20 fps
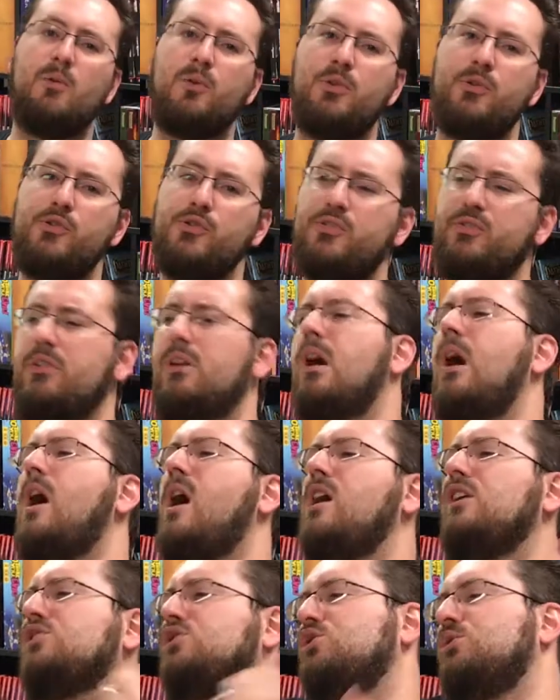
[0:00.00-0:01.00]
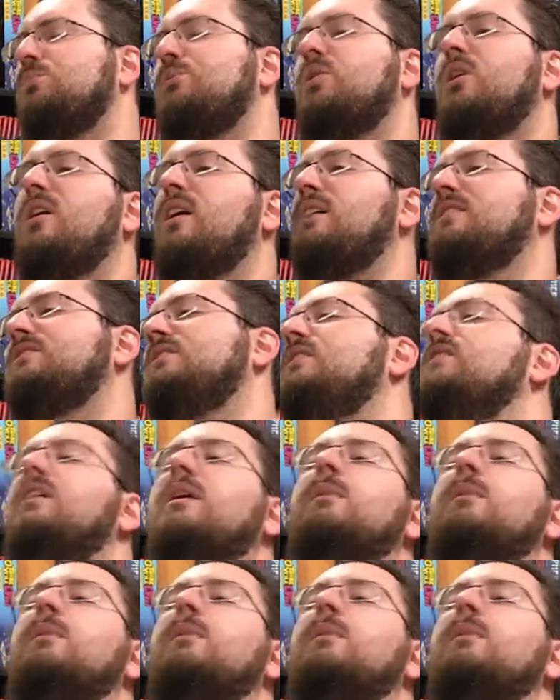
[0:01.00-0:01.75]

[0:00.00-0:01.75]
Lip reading: where you're just, super aggressive,